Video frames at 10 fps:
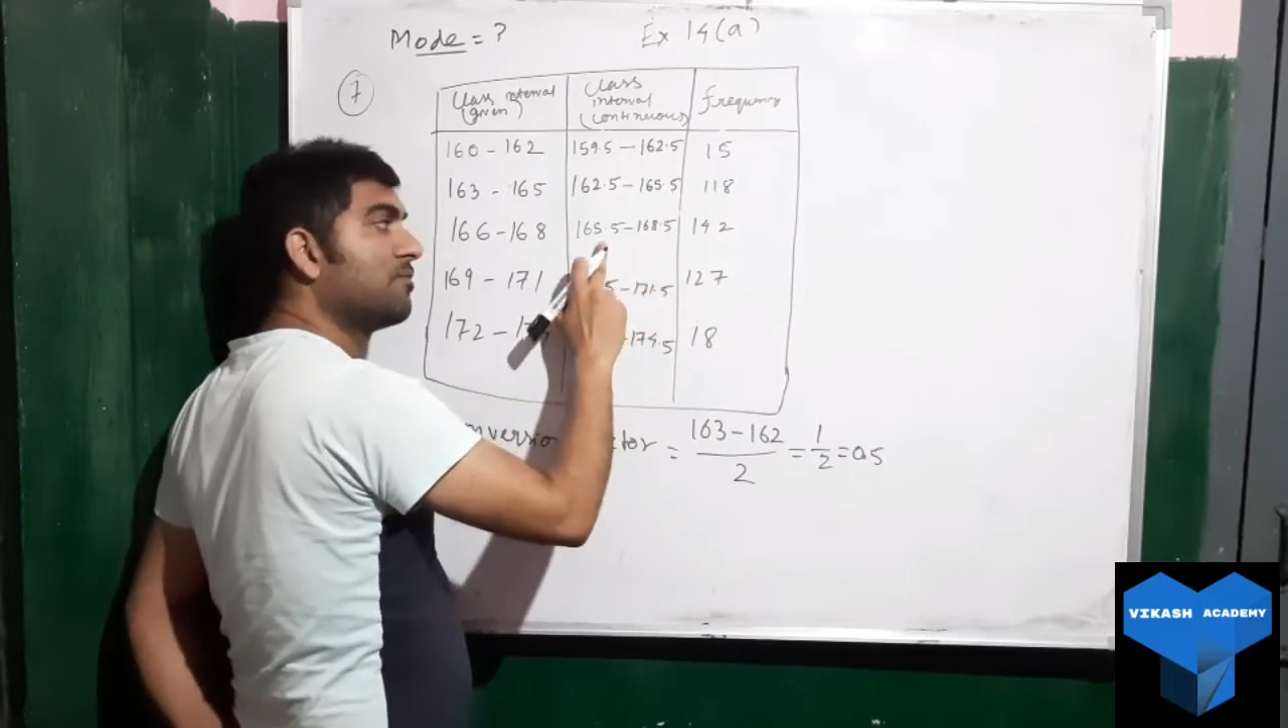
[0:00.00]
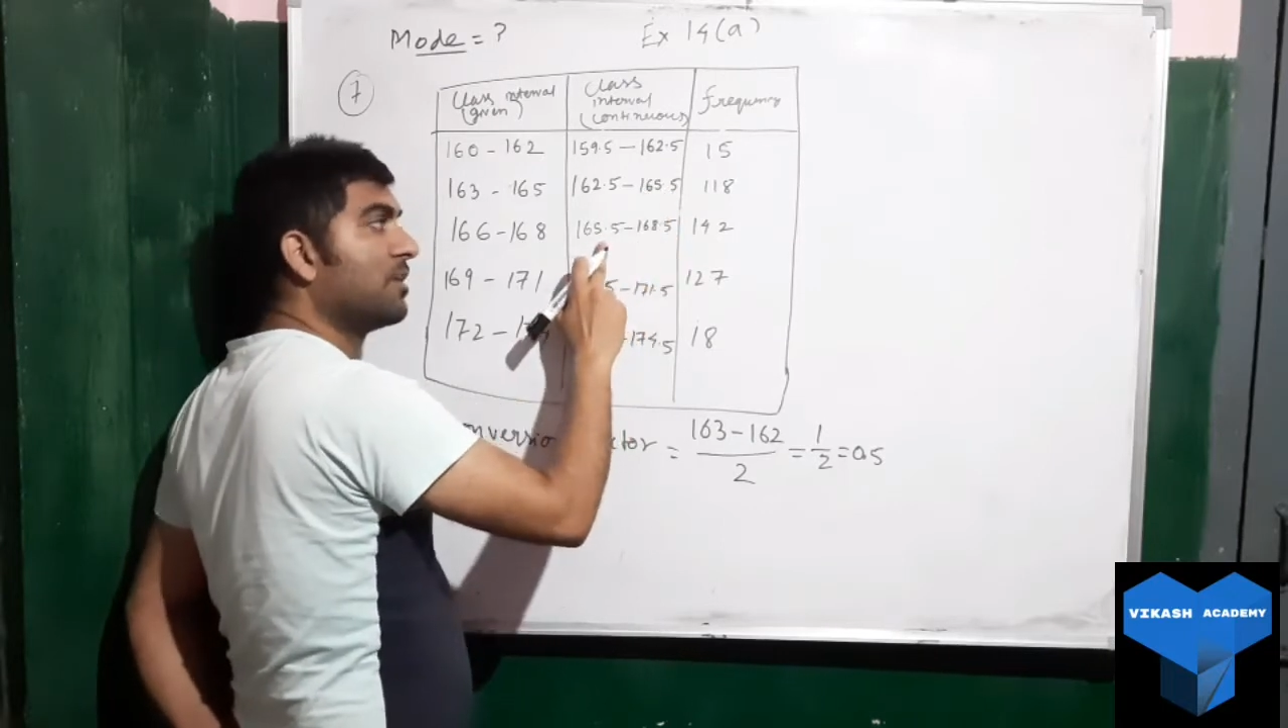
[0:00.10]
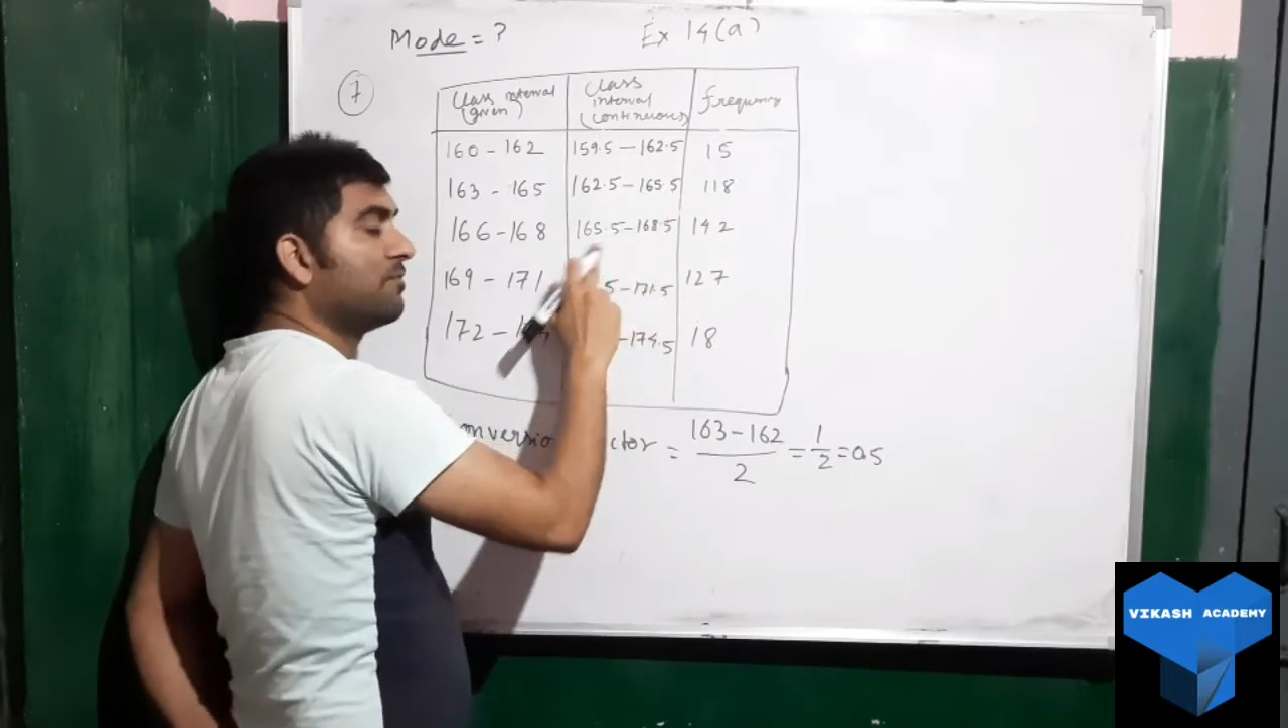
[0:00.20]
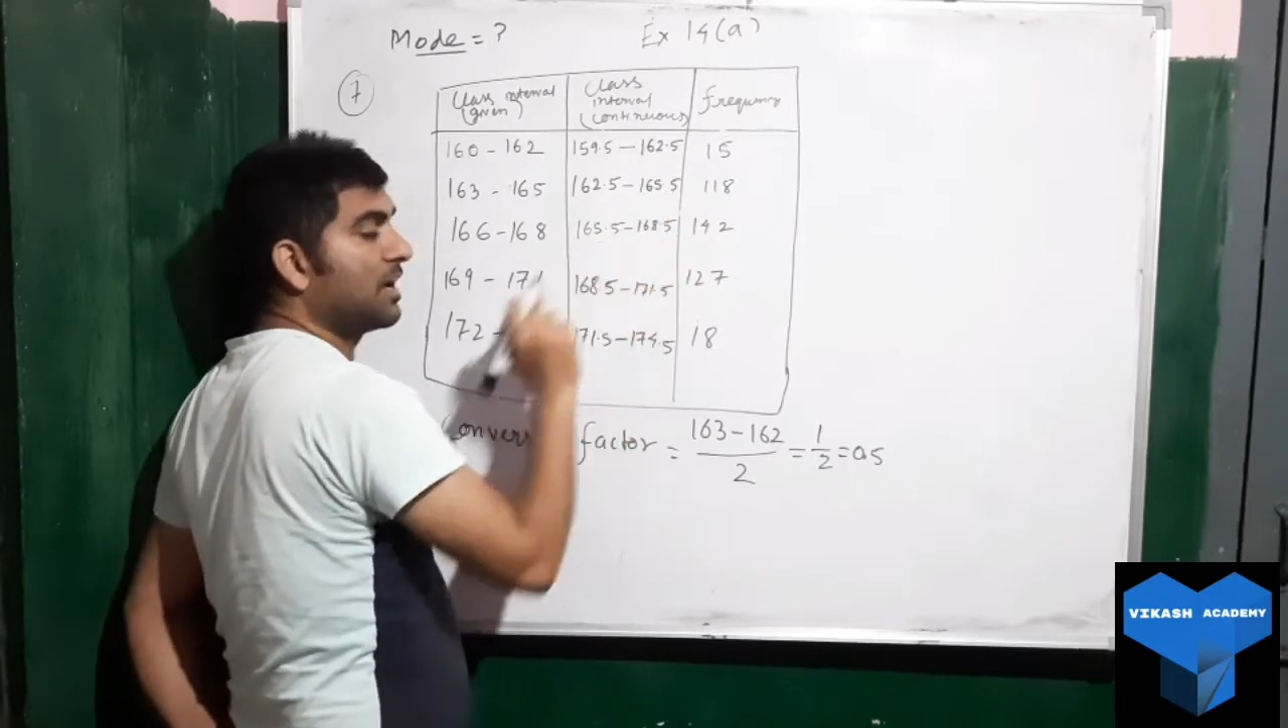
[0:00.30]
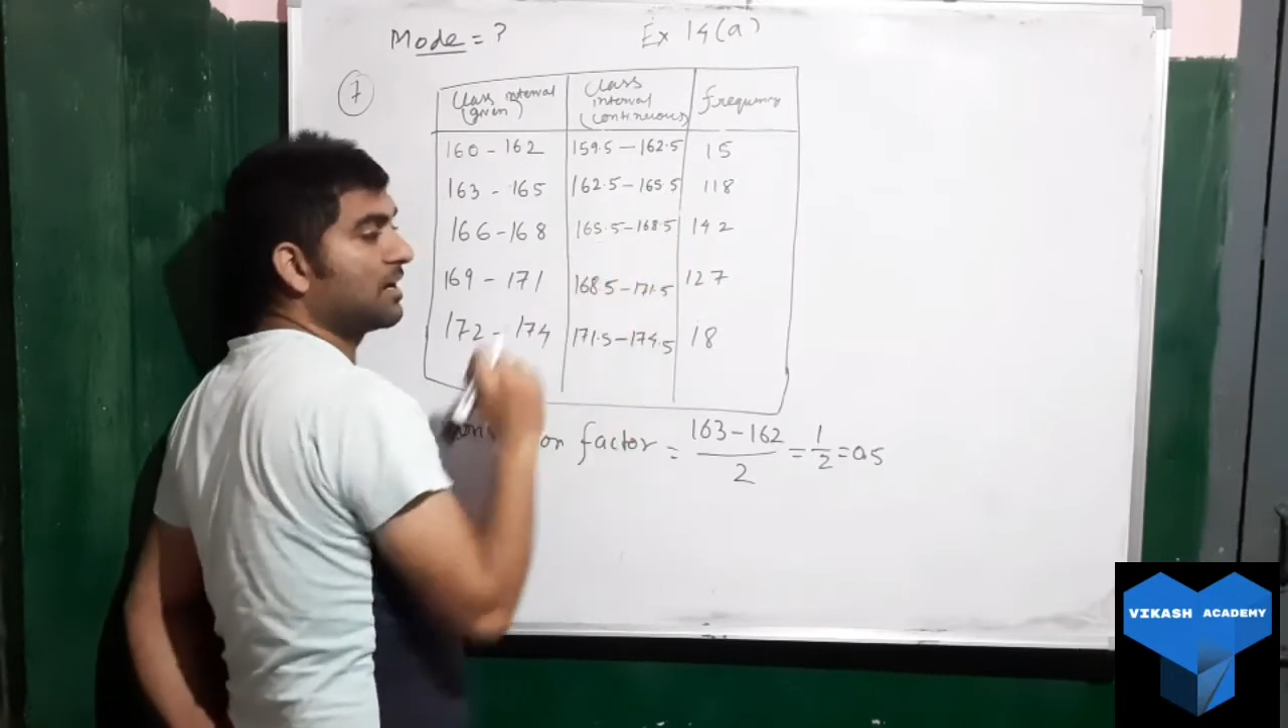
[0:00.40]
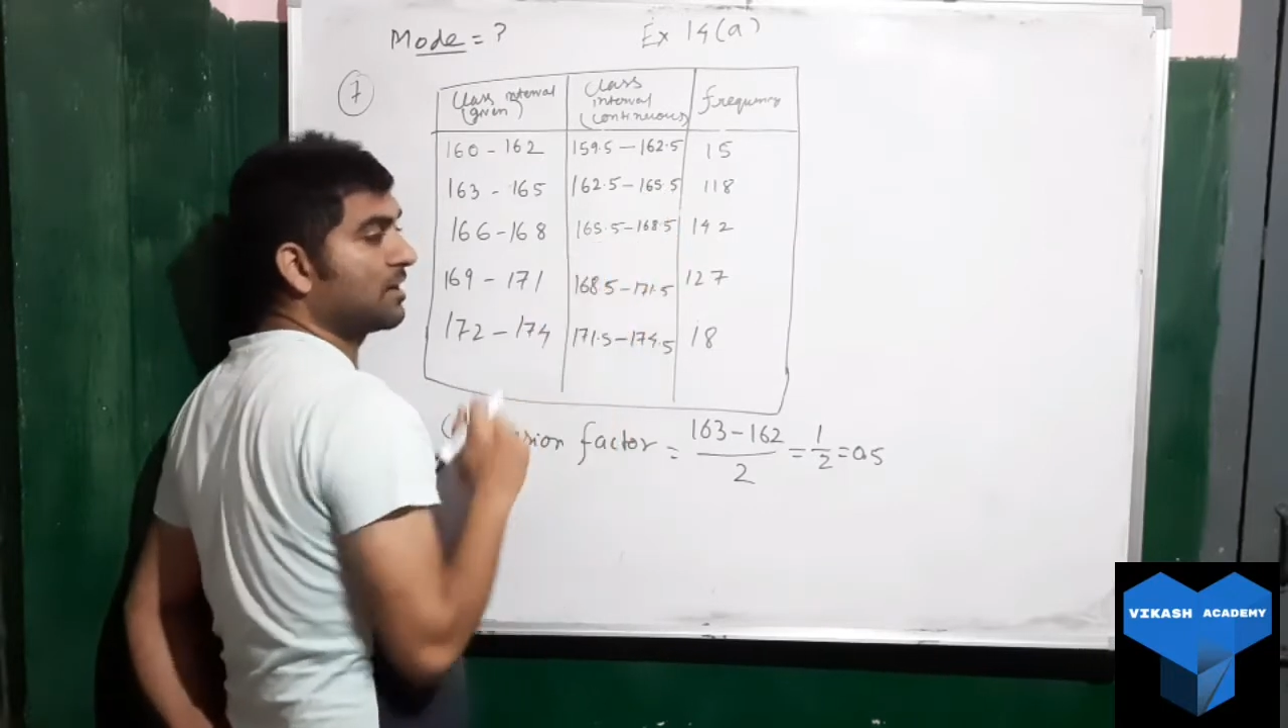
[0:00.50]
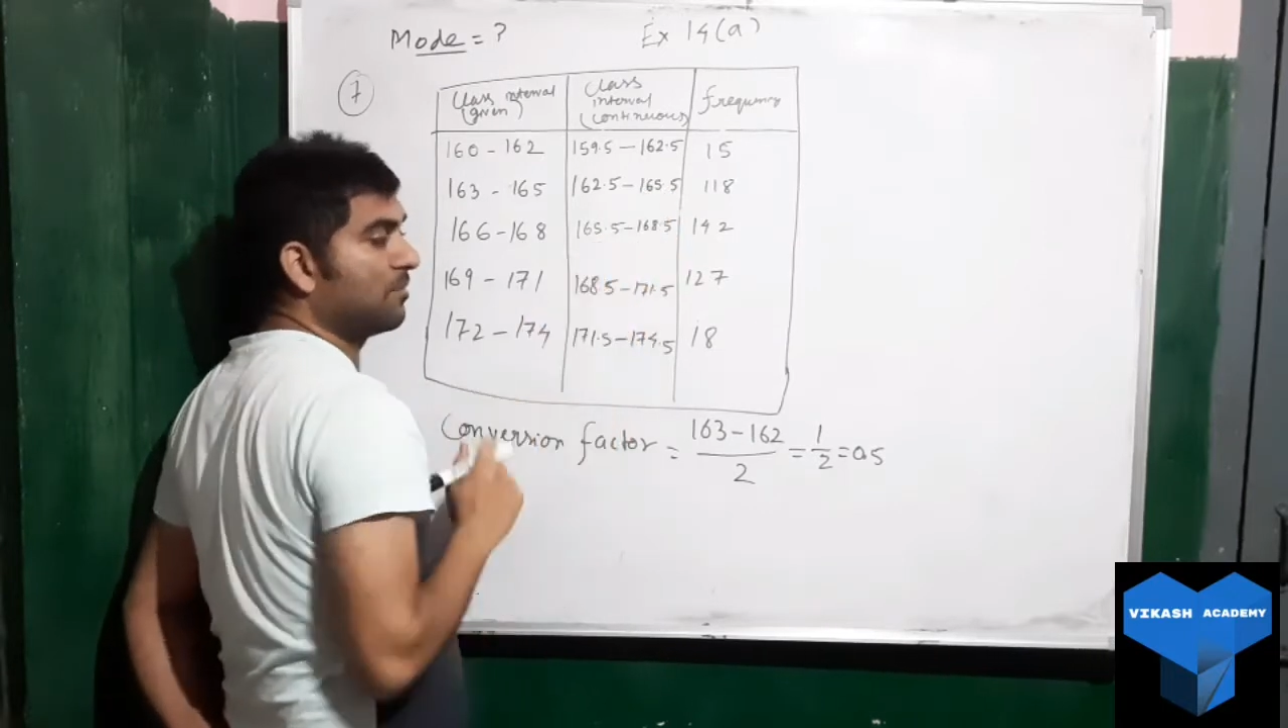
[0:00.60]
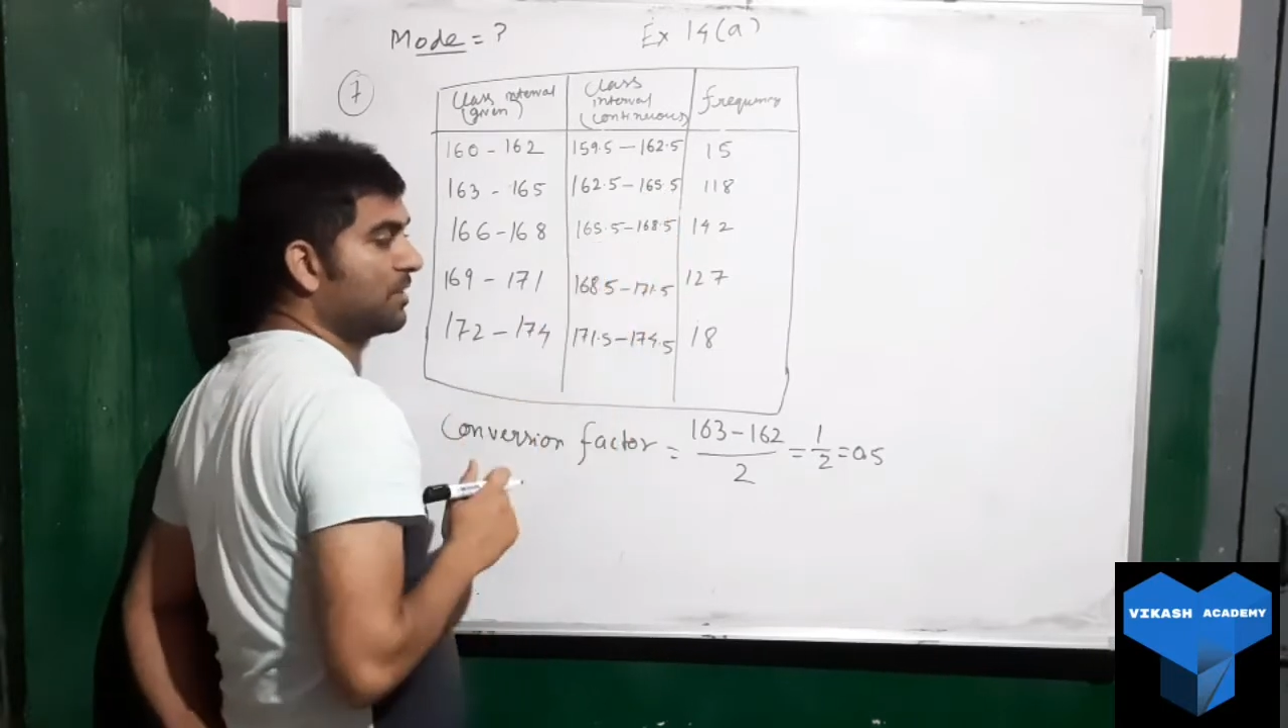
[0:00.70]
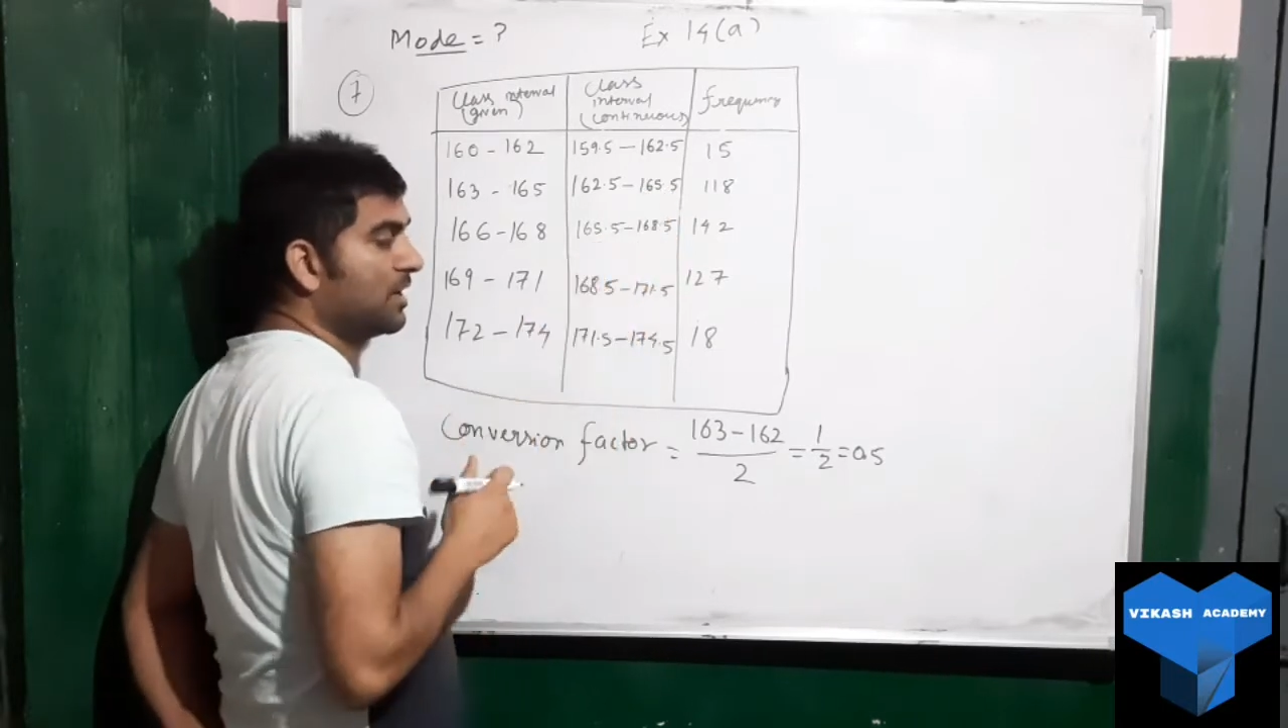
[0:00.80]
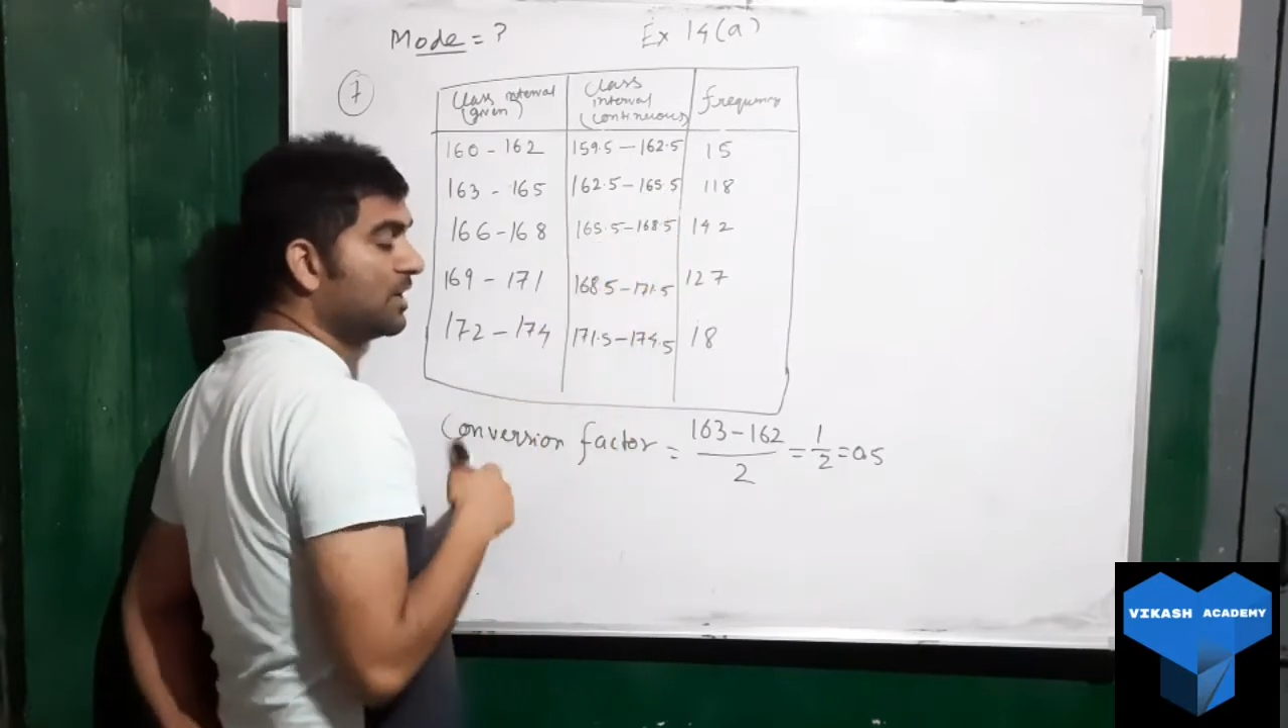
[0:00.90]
from that number.